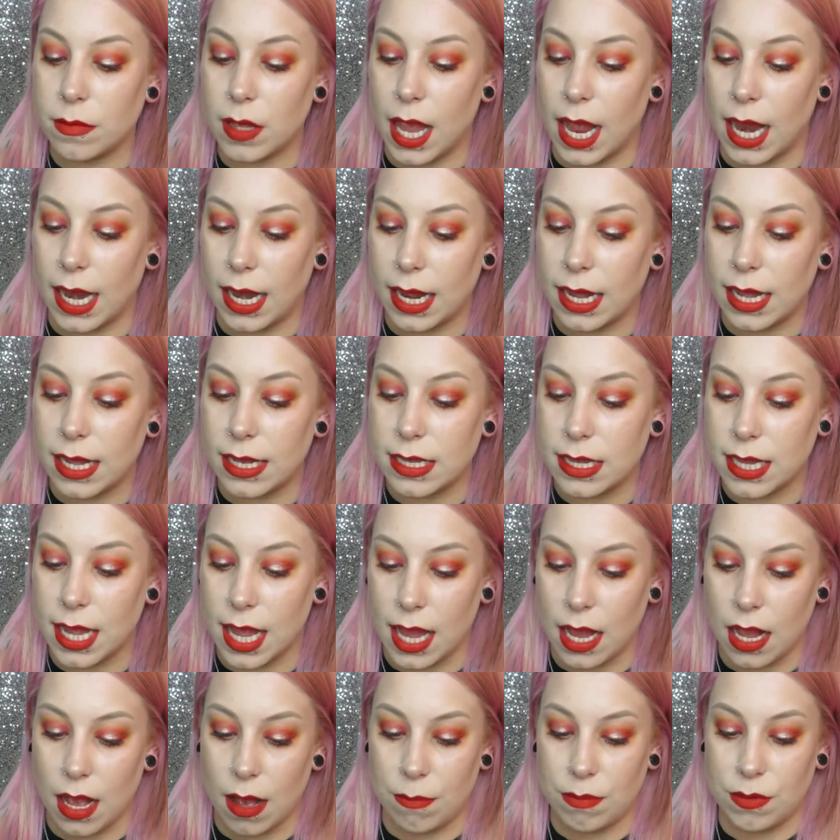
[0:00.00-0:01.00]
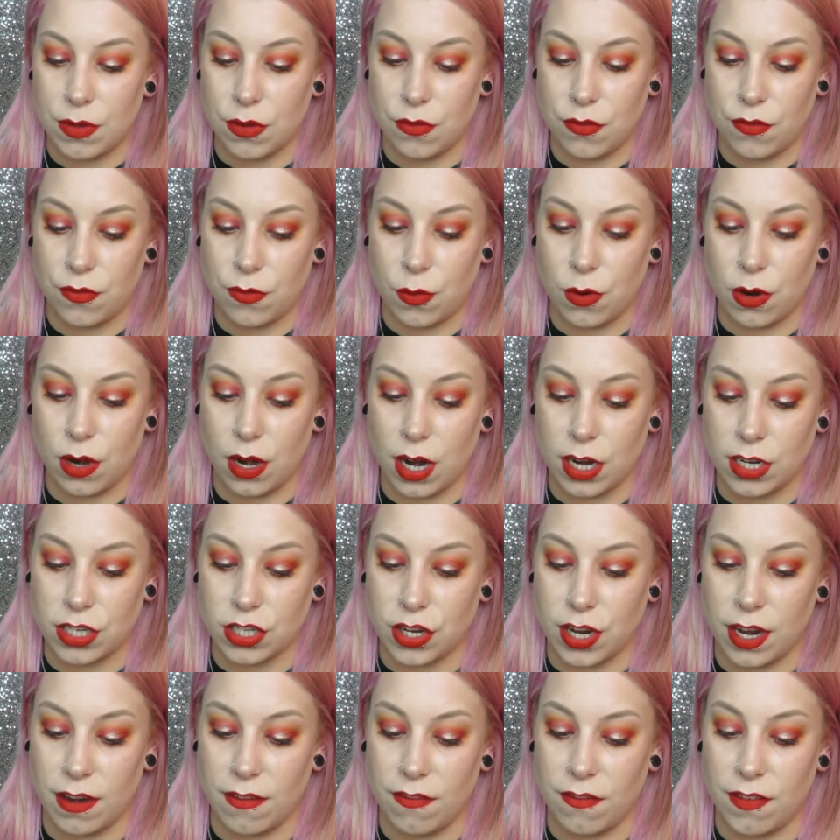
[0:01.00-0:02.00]
And it can take up to
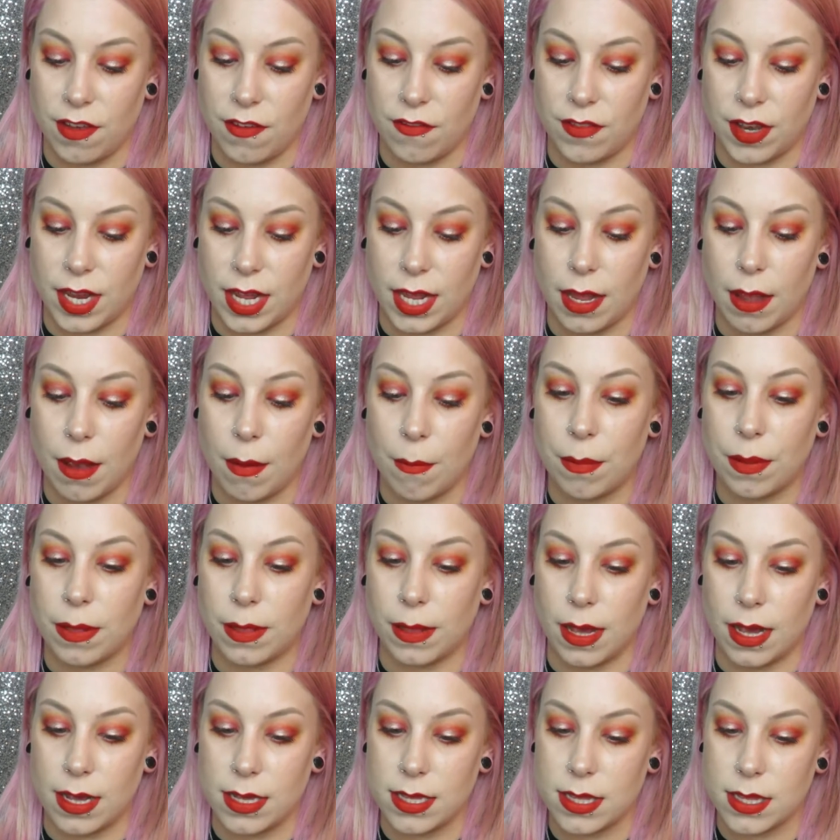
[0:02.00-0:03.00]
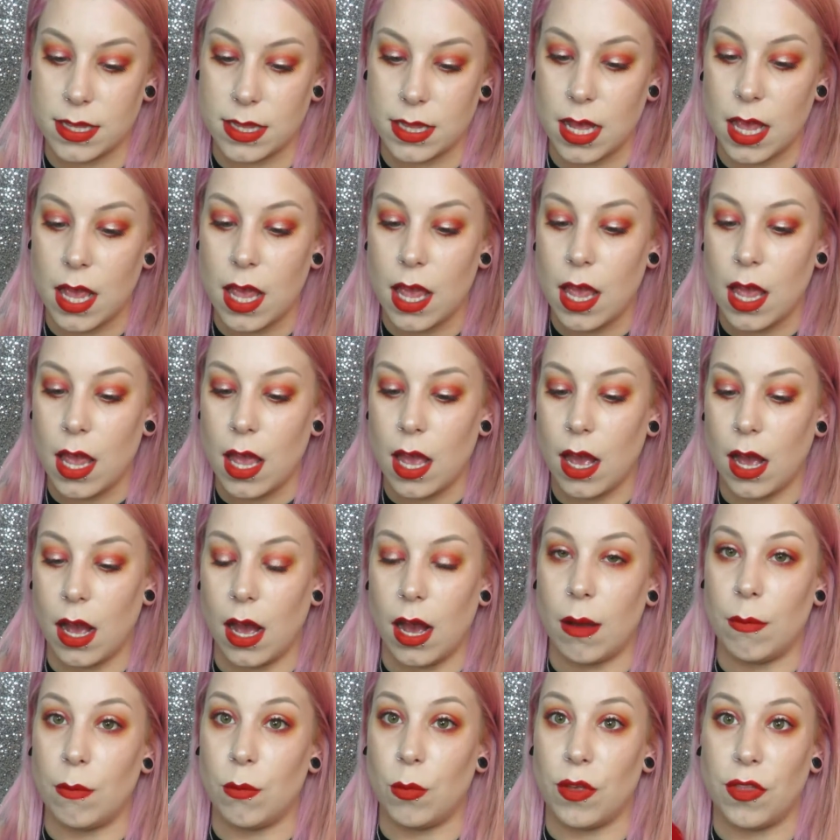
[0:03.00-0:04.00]
450 plus
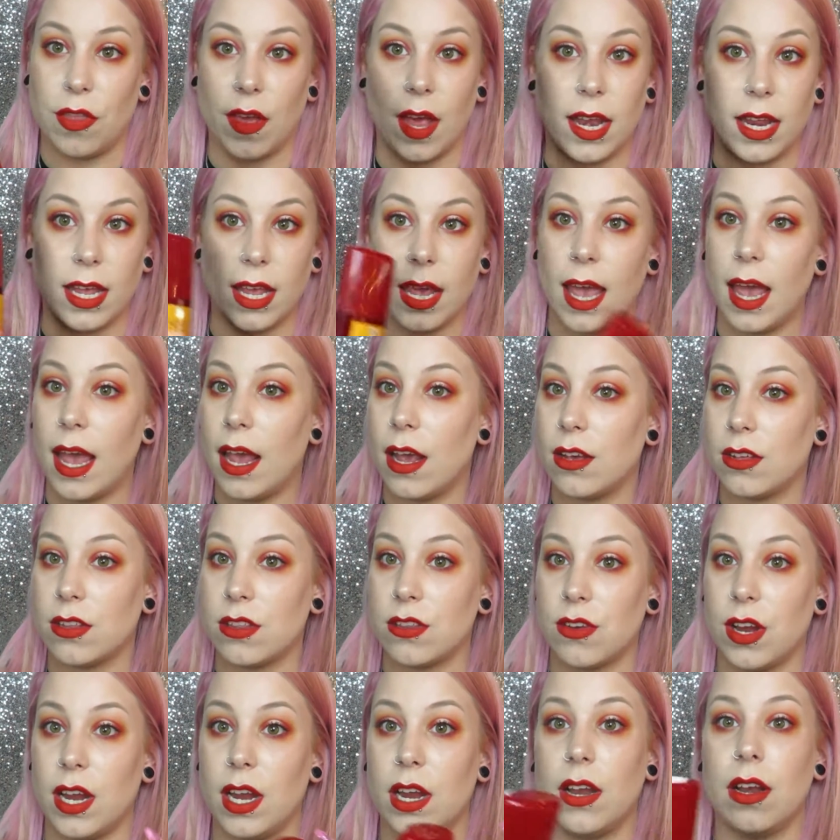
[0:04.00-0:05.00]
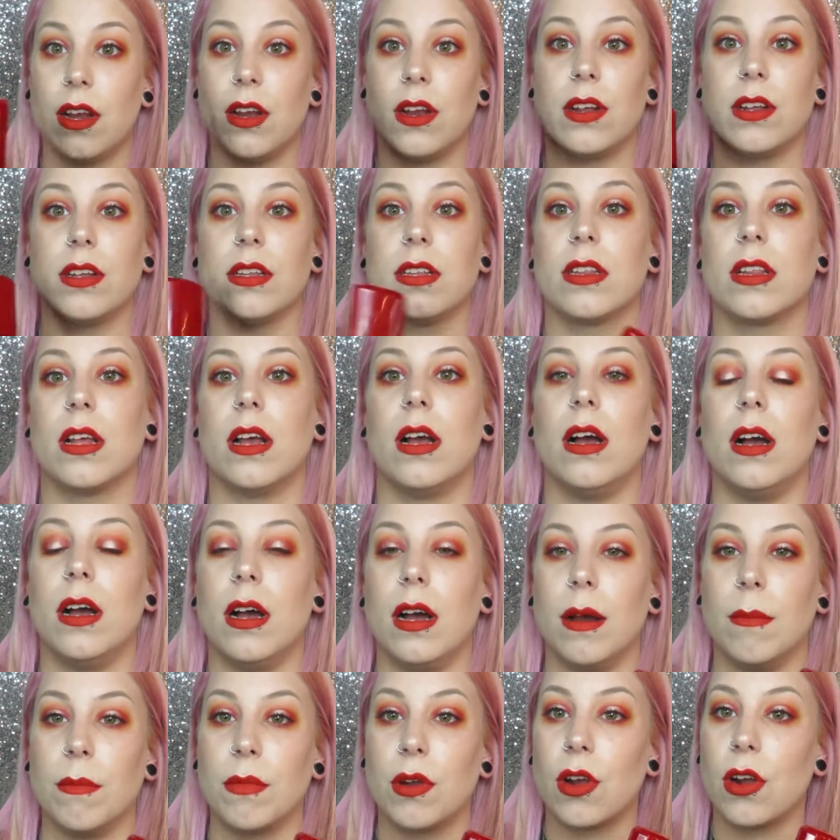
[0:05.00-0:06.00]
with any hair straighteners,
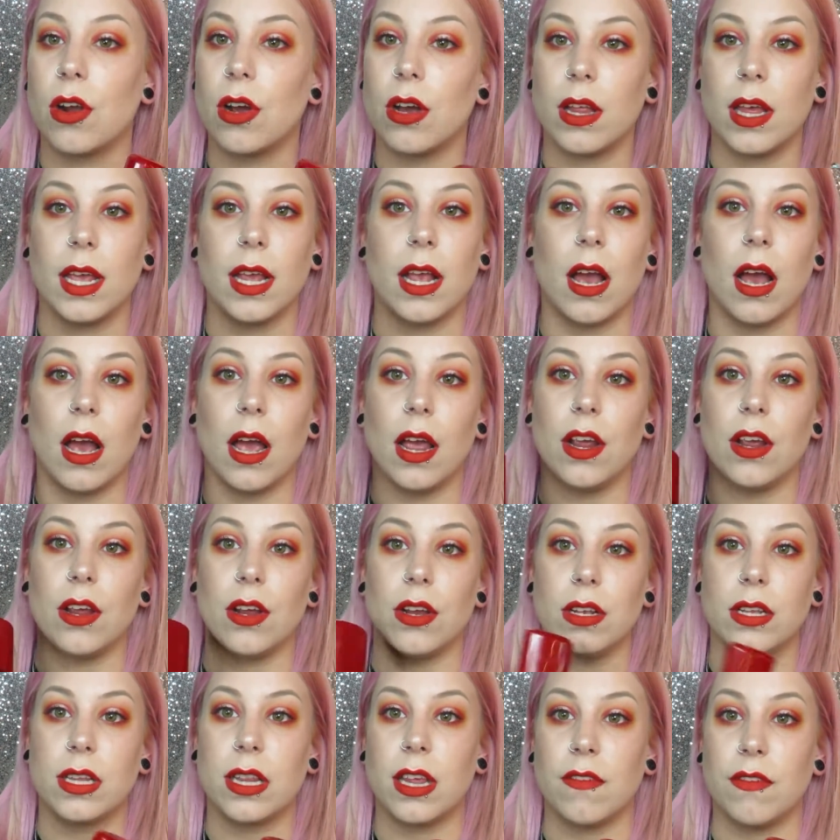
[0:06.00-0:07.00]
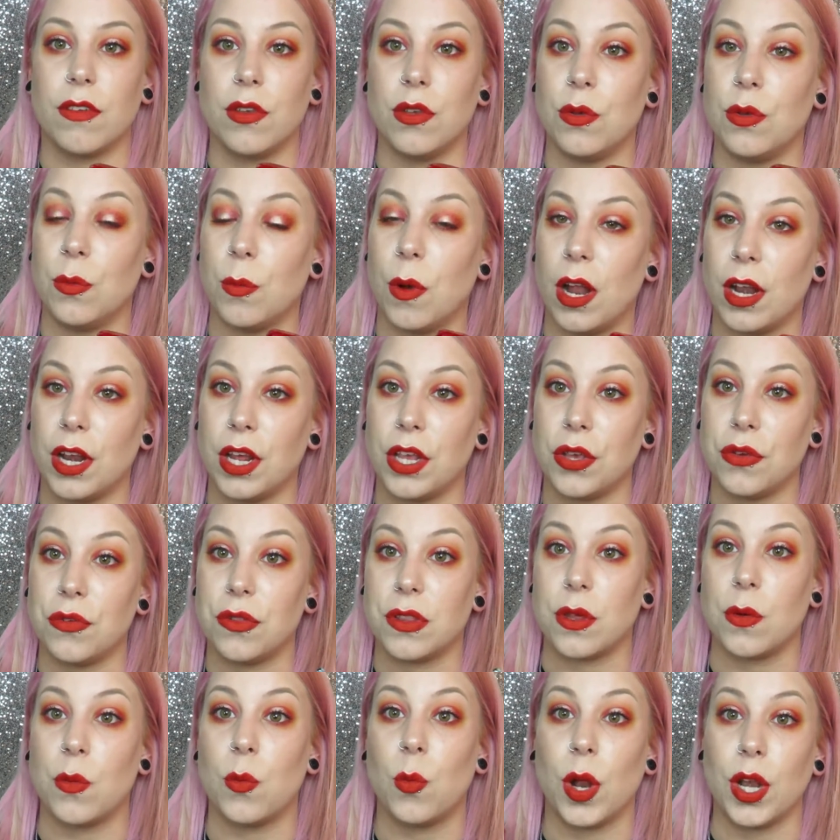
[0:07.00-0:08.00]
curling irons if you want to
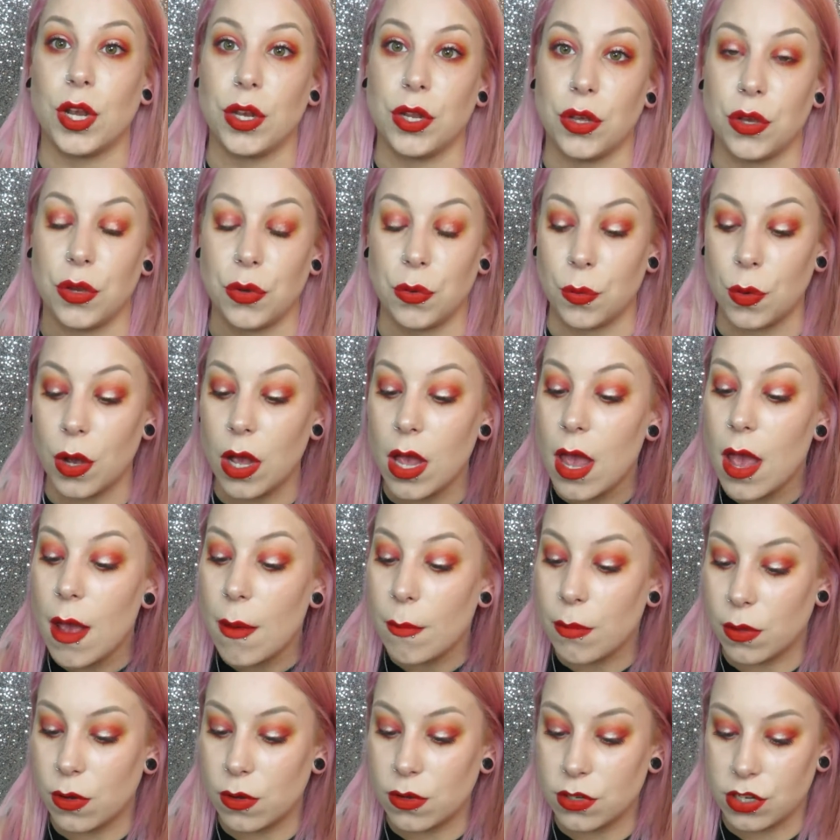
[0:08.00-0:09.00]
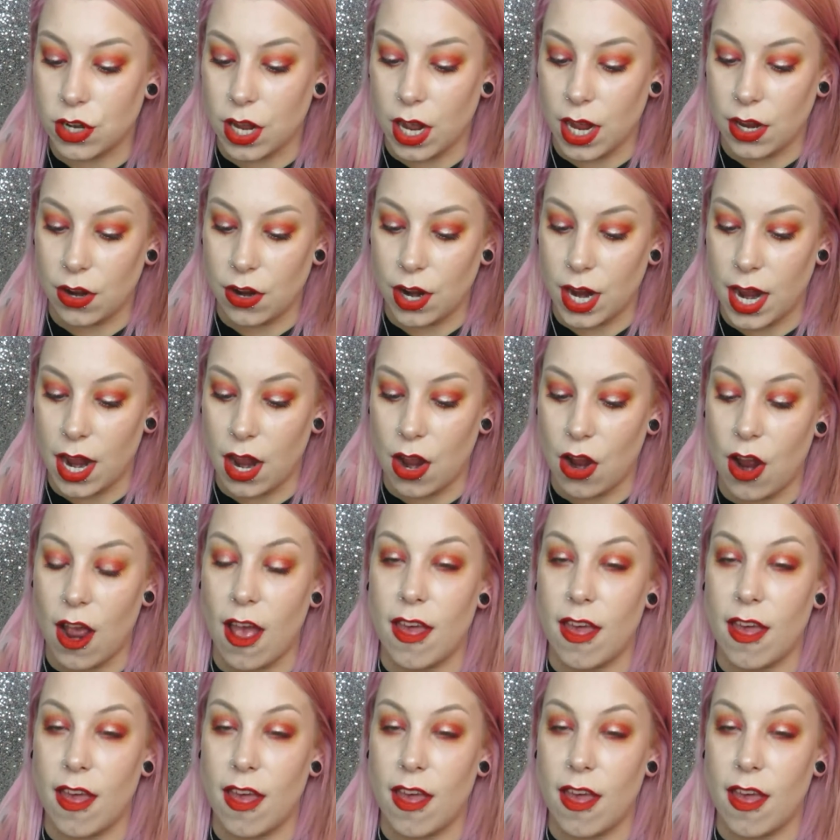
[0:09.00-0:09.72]
use it when you blow dry your hair.